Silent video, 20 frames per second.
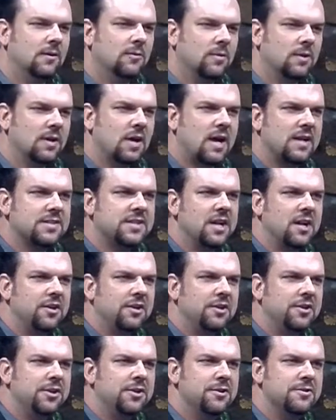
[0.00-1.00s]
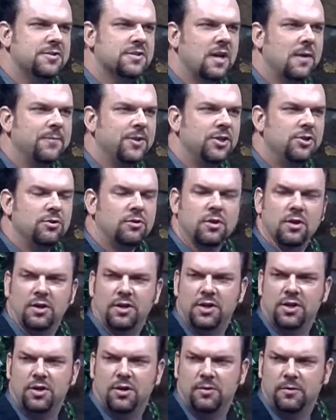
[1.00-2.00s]
Will God tell you to do something you
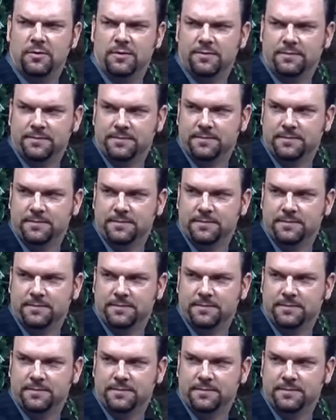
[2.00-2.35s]
couldn't do?